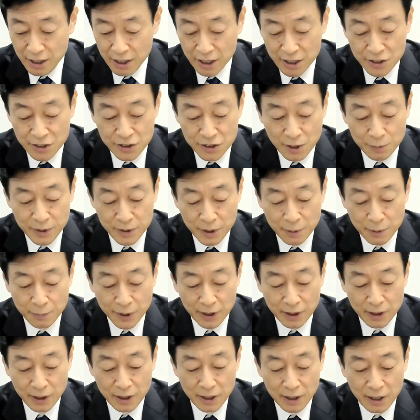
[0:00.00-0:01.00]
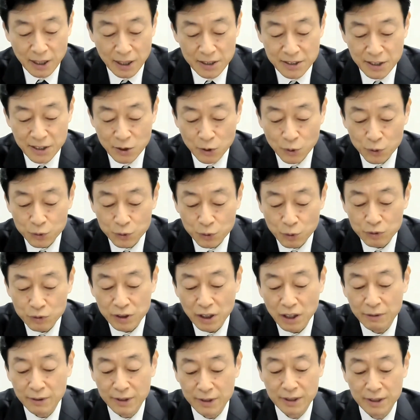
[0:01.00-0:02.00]
in September as a control
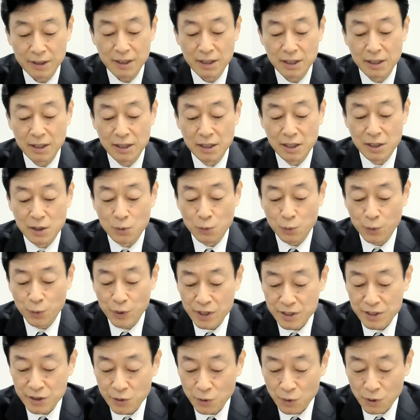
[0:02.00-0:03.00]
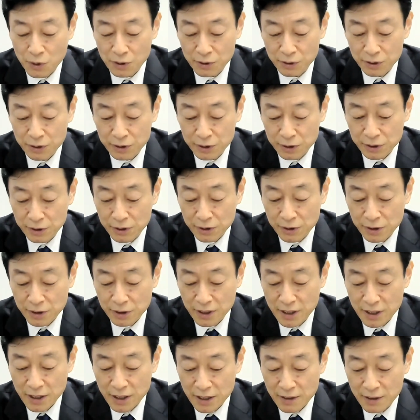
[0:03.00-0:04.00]
tower with strong
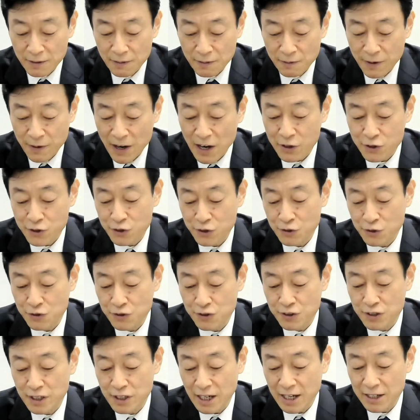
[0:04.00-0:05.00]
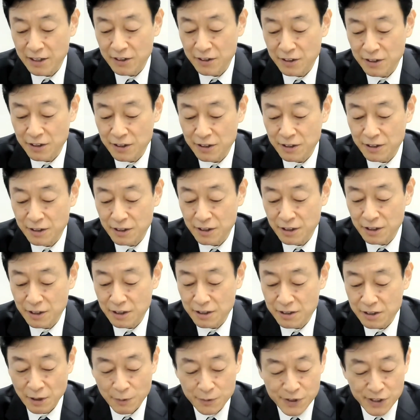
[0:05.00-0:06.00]
functions and
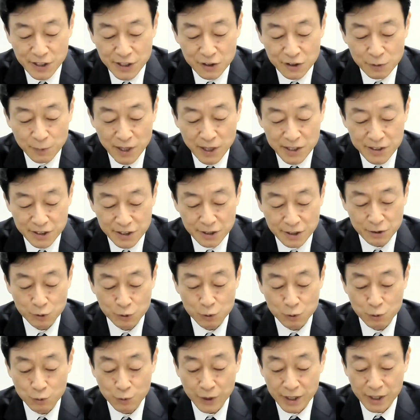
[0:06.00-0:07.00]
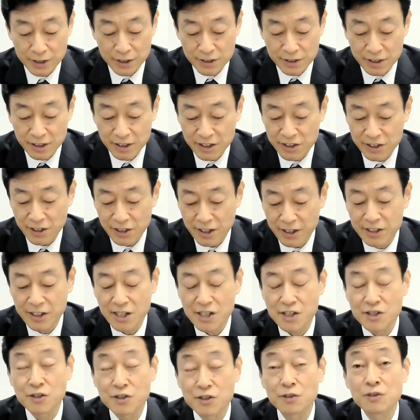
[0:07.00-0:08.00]
sufficient budget to lead the
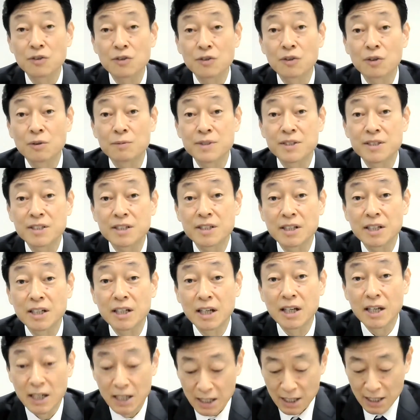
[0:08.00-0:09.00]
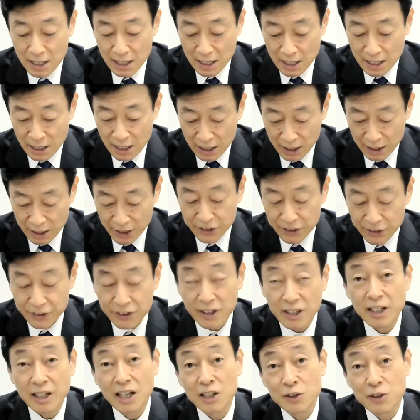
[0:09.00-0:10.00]
digitalization of the
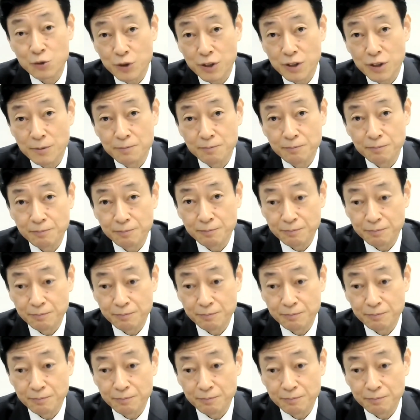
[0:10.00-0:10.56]
entire country.